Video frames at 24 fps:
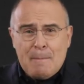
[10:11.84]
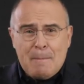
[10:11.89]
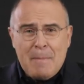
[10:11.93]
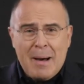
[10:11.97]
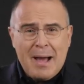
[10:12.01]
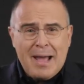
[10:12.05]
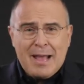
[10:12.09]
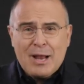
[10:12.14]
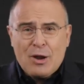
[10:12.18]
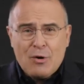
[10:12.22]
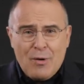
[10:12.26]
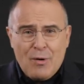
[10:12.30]

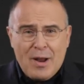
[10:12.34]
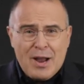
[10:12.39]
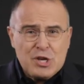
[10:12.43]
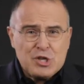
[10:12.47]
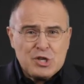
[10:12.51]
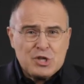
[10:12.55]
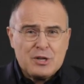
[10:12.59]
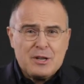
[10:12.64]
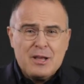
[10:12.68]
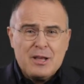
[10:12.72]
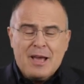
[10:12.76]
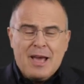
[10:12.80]

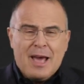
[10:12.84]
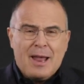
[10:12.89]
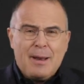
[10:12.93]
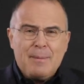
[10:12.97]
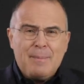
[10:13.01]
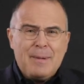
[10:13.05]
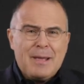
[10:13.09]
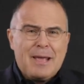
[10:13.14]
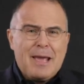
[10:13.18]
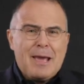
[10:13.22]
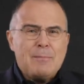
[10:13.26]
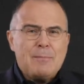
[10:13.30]
migration, and
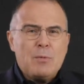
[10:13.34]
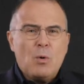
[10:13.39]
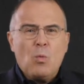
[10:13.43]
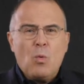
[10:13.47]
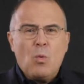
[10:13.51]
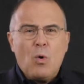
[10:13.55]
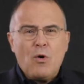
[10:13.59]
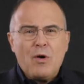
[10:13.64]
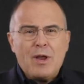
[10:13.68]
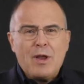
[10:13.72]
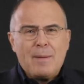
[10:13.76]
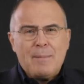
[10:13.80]
it became a
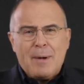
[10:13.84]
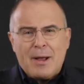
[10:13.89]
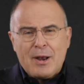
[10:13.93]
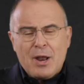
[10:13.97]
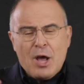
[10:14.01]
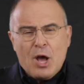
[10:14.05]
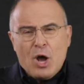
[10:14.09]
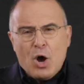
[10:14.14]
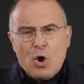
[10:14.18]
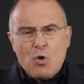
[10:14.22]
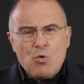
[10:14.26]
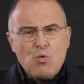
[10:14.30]
worry
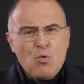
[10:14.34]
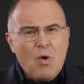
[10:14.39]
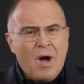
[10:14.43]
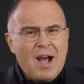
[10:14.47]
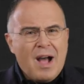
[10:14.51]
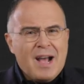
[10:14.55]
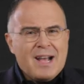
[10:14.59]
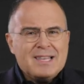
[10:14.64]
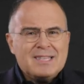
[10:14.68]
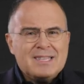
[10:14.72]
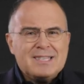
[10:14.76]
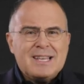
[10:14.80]
about a
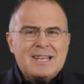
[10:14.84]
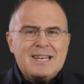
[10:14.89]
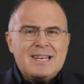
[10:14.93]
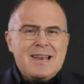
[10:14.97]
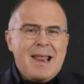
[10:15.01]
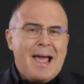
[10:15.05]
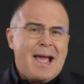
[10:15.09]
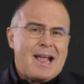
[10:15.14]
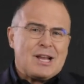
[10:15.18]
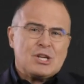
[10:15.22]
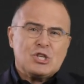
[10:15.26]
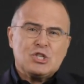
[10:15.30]
rise
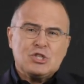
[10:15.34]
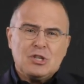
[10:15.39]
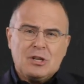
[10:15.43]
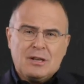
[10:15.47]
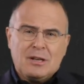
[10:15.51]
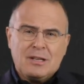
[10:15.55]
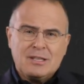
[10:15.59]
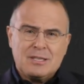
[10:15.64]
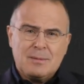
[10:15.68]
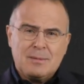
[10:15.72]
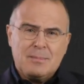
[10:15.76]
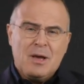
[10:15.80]
in
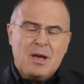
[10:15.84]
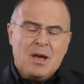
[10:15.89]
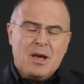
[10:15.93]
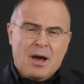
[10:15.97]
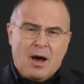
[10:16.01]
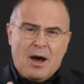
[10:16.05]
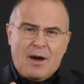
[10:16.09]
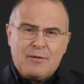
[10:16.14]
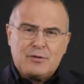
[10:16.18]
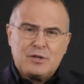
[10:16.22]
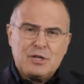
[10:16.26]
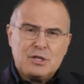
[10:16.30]
nationalism
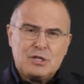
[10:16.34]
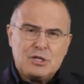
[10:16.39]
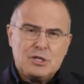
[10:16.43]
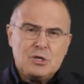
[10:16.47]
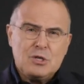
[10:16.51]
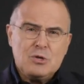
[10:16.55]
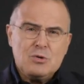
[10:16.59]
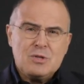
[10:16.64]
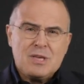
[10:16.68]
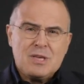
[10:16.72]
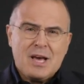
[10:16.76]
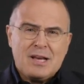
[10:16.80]
after
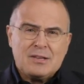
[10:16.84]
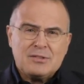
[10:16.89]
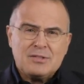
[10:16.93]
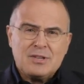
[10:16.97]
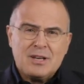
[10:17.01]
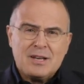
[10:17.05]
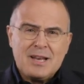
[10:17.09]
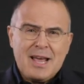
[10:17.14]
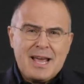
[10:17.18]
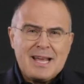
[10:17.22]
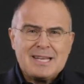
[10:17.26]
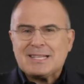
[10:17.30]

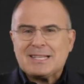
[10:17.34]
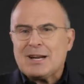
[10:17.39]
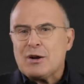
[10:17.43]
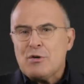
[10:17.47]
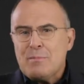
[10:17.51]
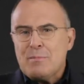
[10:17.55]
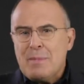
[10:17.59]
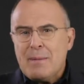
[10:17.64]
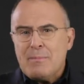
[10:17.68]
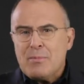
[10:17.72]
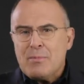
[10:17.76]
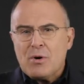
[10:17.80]
2008. I
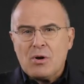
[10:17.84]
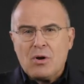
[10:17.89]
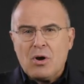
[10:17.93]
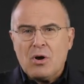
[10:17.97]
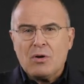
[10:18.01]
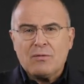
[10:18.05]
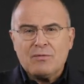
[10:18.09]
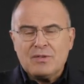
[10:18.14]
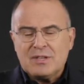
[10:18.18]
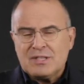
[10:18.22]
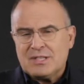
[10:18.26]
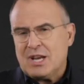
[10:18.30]
remember a
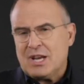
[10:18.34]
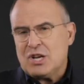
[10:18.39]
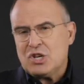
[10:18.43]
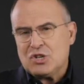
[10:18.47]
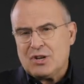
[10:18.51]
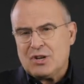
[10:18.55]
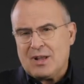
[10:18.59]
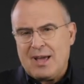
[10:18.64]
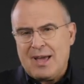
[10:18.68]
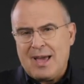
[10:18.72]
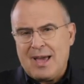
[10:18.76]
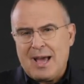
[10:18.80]

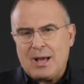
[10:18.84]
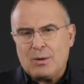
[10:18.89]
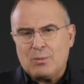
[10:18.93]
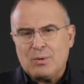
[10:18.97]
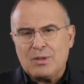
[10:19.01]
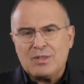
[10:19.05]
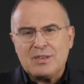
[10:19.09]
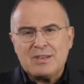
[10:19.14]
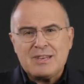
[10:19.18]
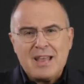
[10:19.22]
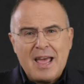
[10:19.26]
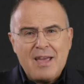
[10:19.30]
conversation I had
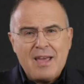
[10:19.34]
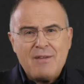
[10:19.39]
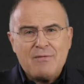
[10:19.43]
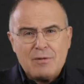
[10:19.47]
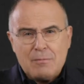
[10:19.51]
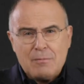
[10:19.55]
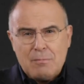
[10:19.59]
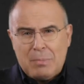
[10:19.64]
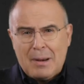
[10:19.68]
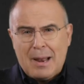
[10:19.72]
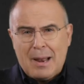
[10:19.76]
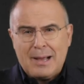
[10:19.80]
with
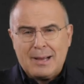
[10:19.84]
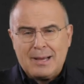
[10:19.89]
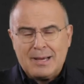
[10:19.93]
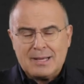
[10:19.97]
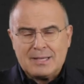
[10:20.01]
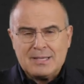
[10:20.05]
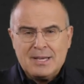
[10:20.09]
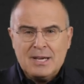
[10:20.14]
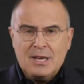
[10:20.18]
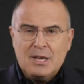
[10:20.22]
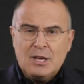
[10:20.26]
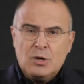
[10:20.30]
David
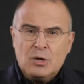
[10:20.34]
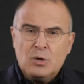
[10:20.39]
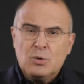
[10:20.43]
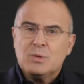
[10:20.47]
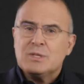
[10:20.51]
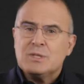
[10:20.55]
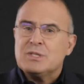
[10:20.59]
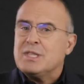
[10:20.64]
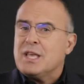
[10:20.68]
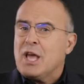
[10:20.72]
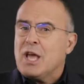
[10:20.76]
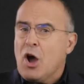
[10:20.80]
Blunkett, who
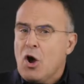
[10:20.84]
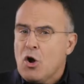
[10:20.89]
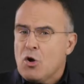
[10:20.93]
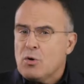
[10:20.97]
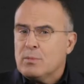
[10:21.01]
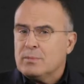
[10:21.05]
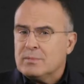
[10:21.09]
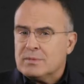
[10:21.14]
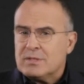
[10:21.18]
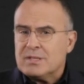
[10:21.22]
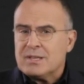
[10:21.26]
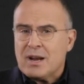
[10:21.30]
was the
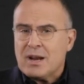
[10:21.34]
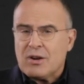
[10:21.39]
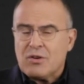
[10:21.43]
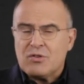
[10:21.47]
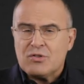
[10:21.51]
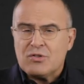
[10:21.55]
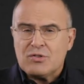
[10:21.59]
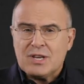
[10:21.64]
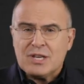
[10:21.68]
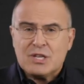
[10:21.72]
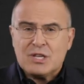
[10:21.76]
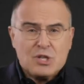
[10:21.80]
Home
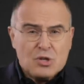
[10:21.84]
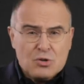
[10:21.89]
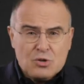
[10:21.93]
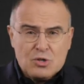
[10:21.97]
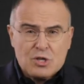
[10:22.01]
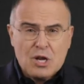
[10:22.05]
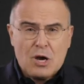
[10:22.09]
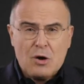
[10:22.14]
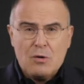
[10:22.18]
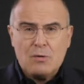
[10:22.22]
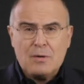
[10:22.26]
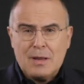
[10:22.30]
Secretary to
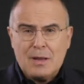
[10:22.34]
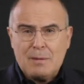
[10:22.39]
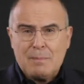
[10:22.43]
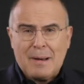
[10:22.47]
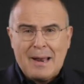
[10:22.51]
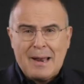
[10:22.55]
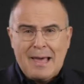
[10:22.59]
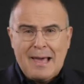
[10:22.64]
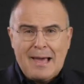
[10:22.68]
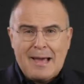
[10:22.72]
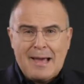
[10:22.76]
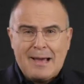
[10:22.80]
Tony
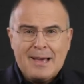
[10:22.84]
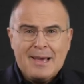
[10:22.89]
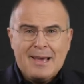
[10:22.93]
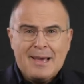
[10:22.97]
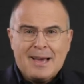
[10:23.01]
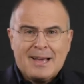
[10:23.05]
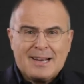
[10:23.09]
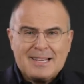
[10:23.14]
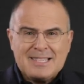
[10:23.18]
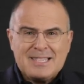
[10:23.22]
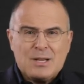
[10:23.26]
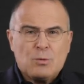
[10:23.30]
Blair.
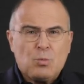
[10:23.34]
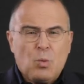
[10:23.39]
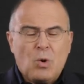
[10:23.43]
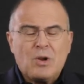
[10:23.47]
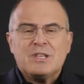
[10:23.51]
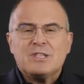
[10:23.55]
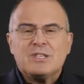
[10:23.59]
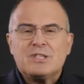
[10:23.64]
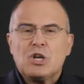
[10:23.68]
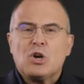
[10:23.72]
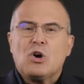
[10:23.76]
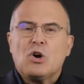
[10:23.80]
And I said,
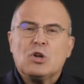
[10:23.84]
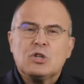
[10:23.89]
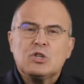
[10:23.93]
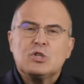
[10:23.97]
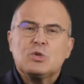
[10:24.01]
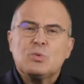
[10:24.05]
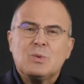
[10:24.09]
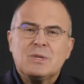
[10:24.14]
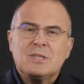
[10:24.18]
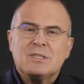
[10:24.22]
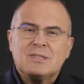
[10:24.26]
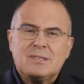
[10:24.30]
what is the
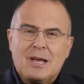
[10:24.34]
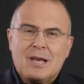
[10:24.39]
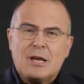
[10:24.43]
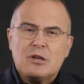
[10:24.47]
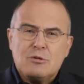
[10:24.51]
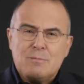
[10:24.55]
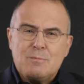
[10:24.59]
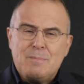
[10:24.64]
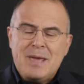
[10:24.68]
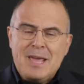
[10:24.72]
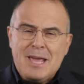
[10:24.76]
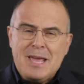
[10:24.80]
consequence
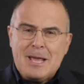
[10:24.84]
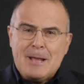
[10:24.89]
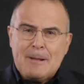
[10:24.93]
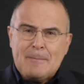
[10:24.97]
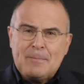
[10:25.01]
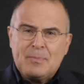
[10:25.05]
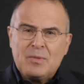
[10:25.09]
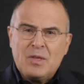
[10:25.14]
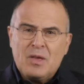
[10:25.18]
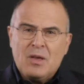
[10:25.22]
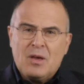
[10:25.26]
going to be